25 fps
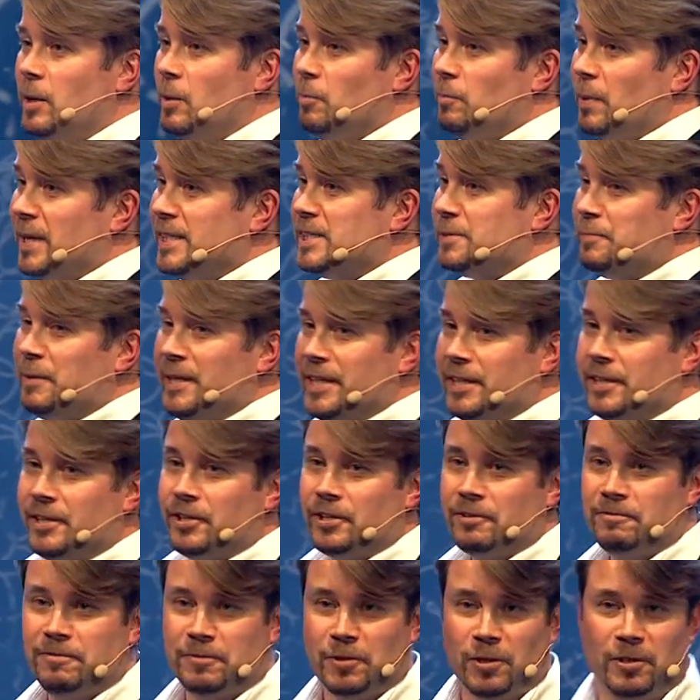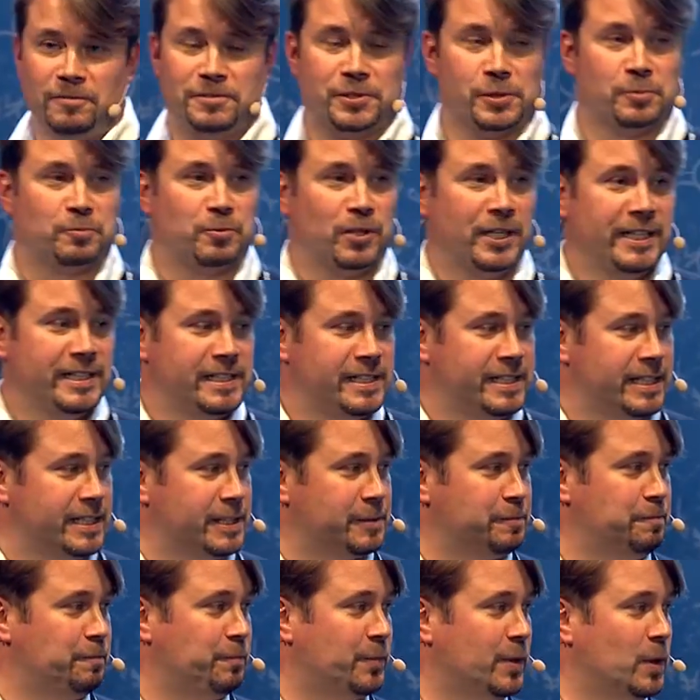But it's been a year full of
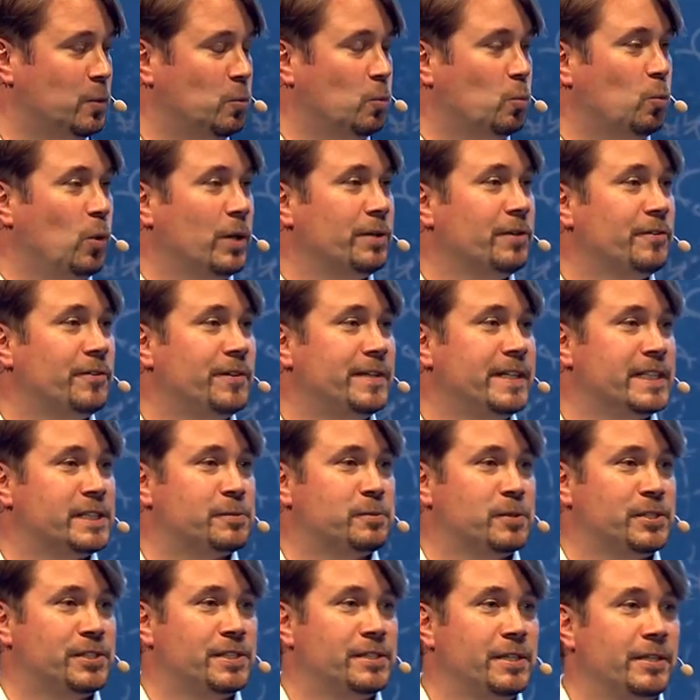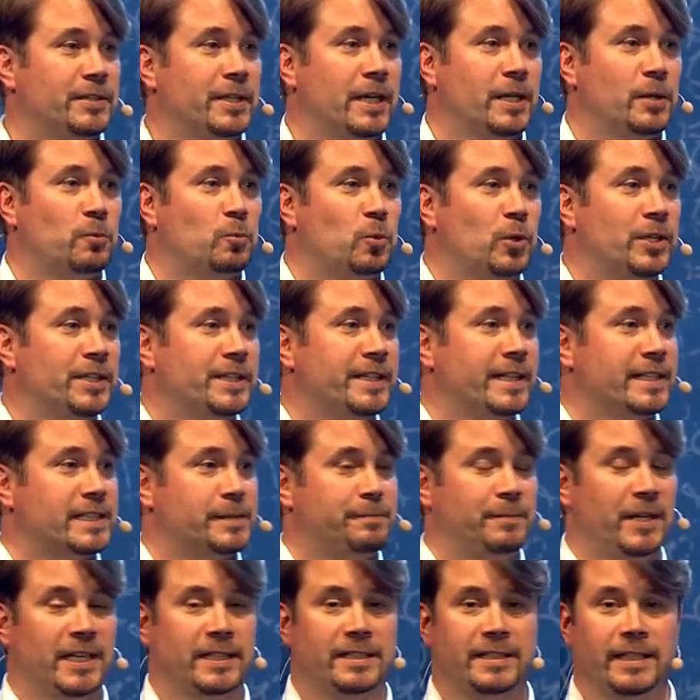surprises. One of the things we certainly weren't
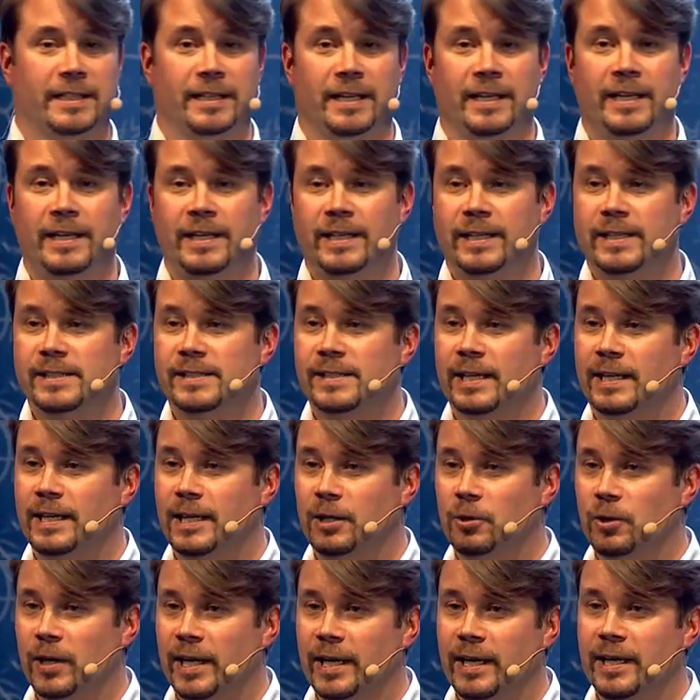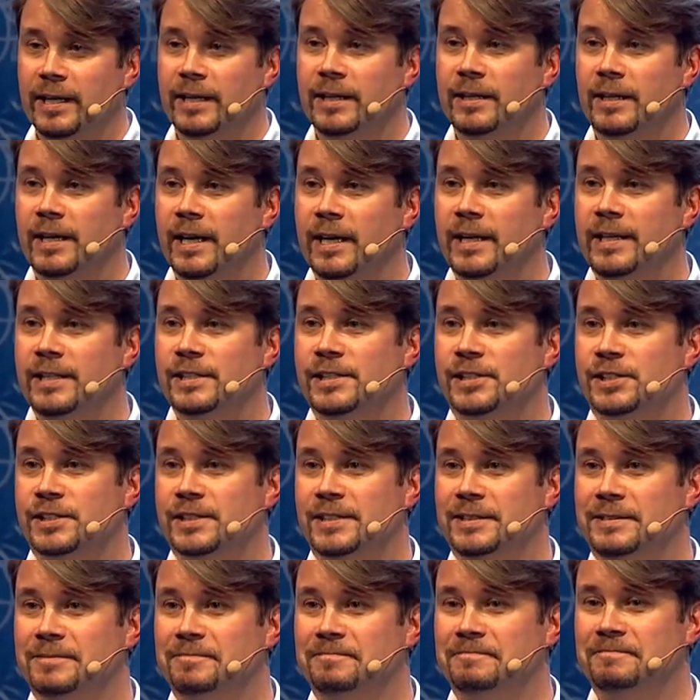expecting is how engaged
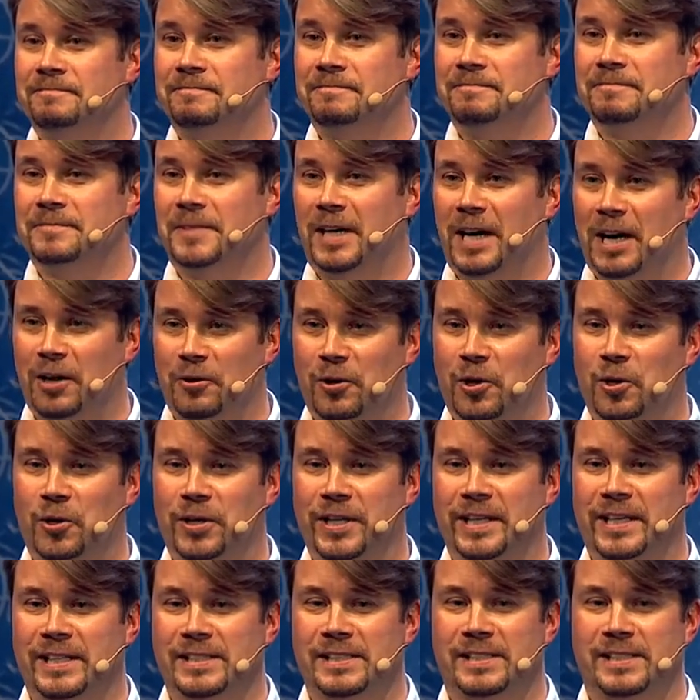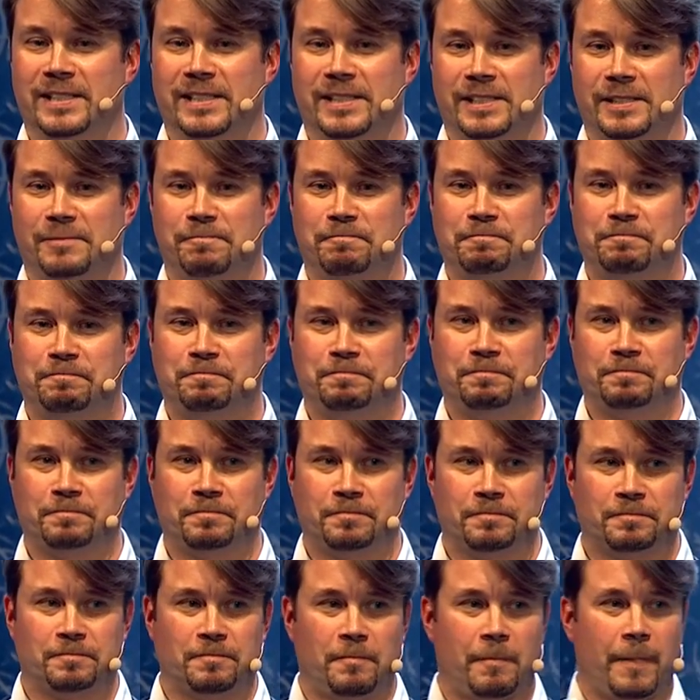our audience is.
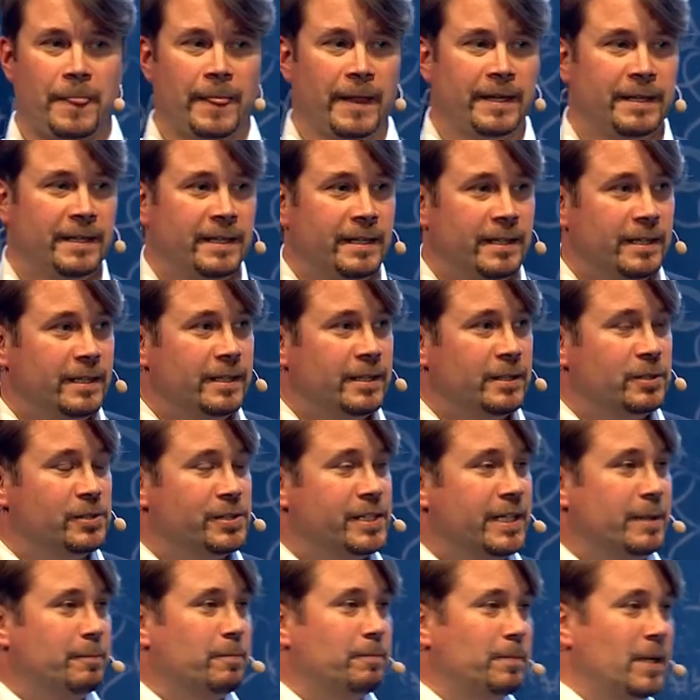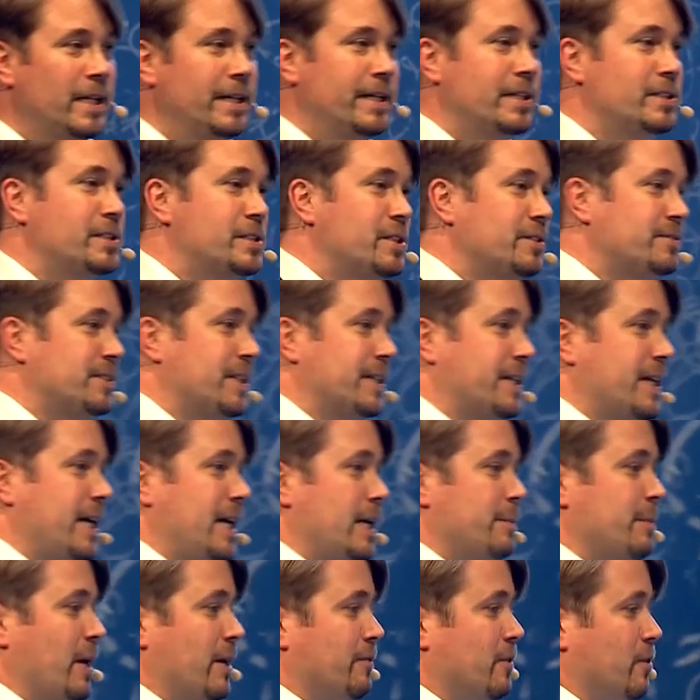You see, players of the
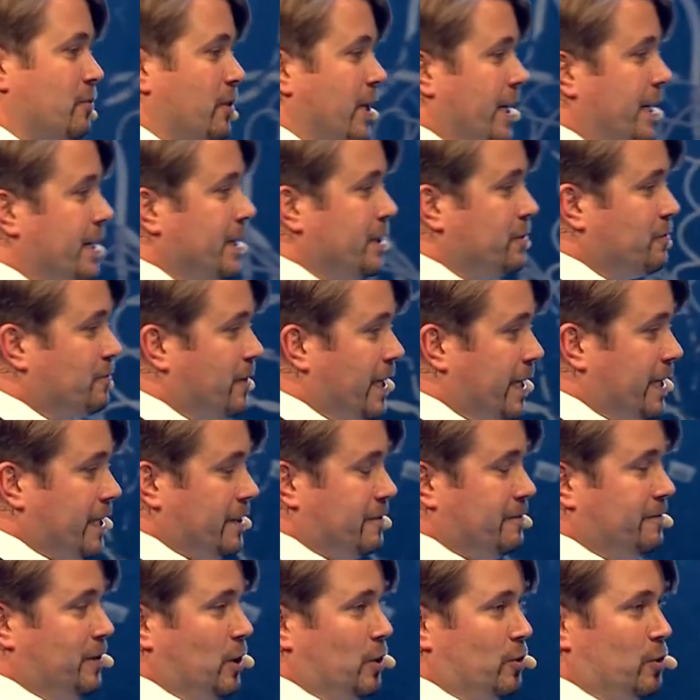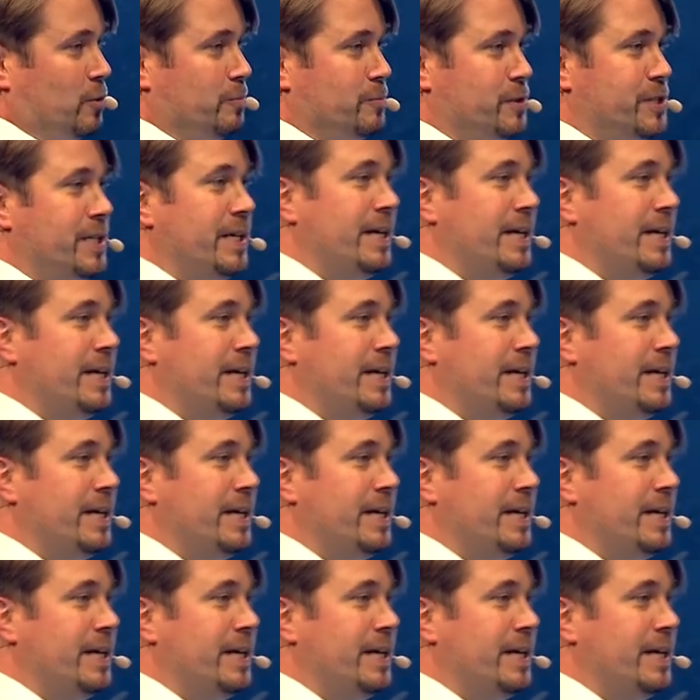game have created Reddit forums